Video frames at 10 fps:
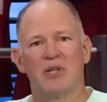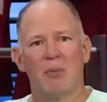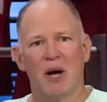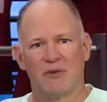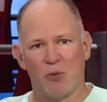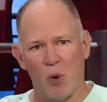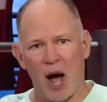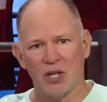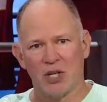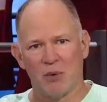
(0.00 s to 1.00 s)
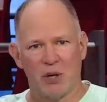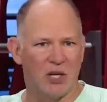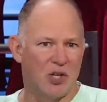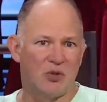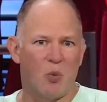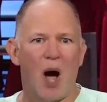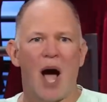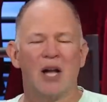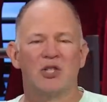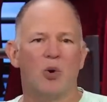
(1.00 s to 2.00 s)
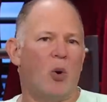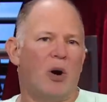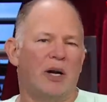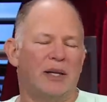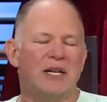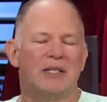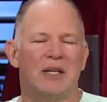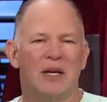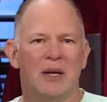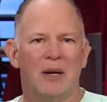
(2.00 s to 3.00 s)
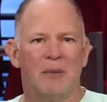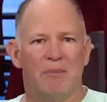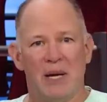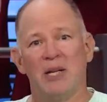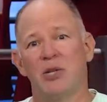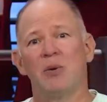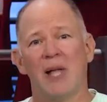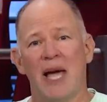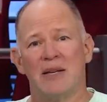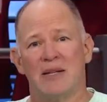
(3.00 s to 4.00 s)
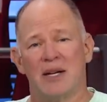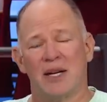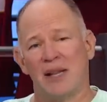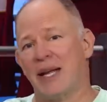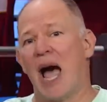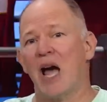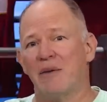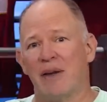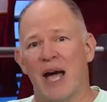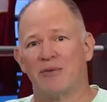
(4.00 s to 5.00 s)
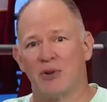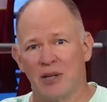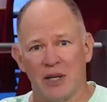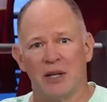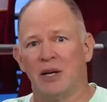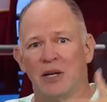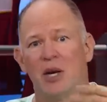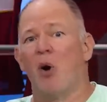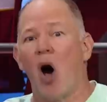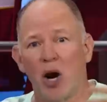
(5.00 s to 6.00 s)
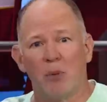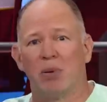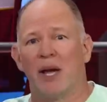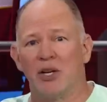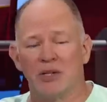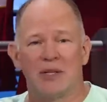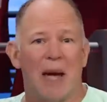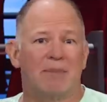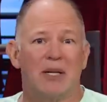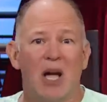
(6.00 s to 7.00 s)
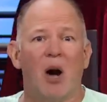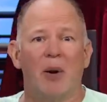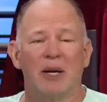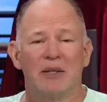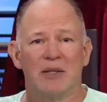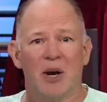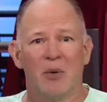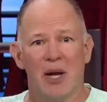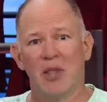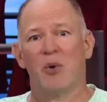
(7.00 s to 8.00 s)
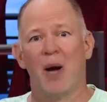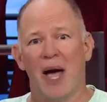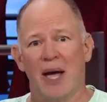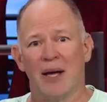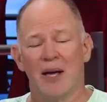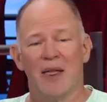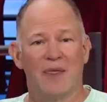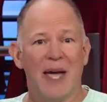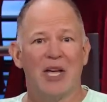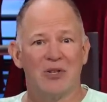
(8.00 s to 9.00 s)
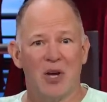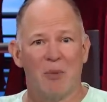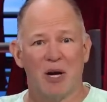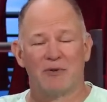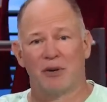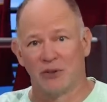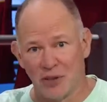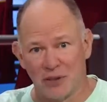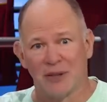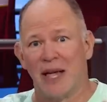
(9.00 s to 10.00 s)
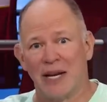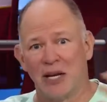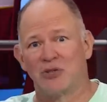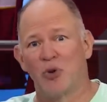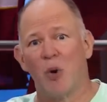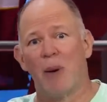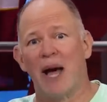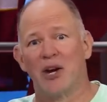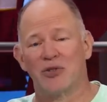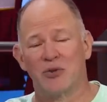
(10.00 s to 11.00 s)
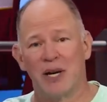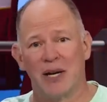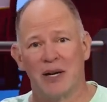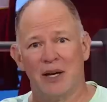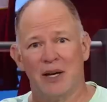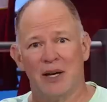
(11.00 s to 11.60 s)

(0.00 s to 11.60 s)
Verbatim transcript: you so much for watching what you just watched, or at least being too lazy to click out of it after the you know autoplay just kept it going. So either way, thank you so much for just letting it scroll by your screen.